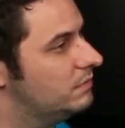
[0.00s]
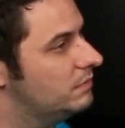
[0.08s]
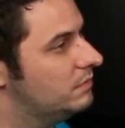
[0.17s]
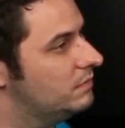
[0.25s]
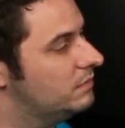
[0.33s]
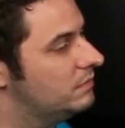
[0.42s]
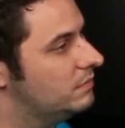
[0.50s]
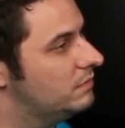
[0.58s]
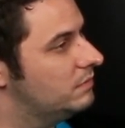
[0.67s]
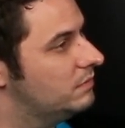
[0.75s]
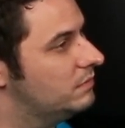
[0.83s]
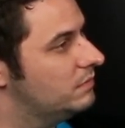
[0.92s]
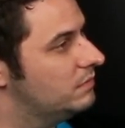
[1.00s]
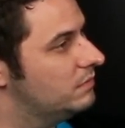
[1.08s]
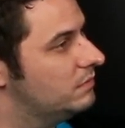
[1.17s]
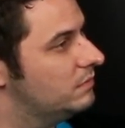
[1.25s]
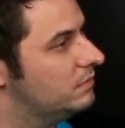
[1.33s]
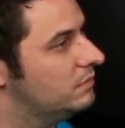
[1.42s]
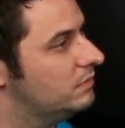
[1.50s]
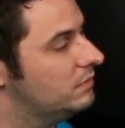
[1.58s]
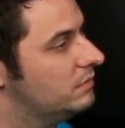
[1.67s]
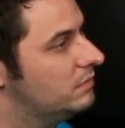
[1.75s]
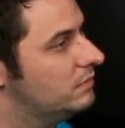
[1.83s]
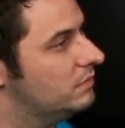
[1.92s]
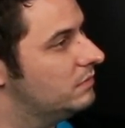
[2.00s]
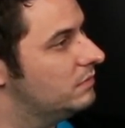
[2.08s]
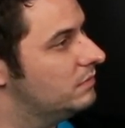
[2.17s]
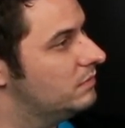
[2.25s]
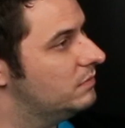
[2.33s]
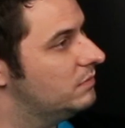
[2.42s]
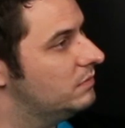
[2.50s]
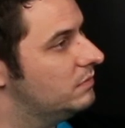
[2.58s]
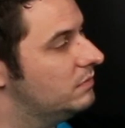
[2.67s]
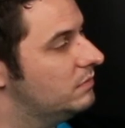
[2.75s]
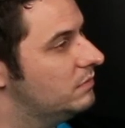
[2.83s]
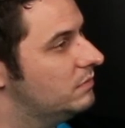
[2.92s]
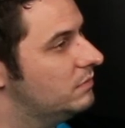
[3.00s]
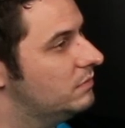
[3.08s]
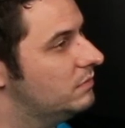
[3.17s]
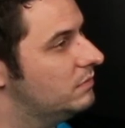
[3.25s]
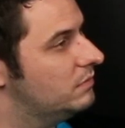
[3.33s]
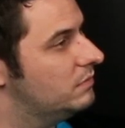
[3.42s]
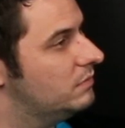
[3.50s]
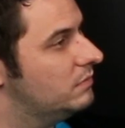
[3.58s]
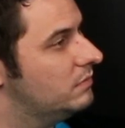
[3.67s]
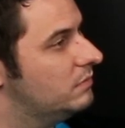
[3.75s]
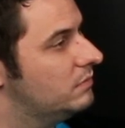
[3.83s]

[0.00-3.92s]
[no speech]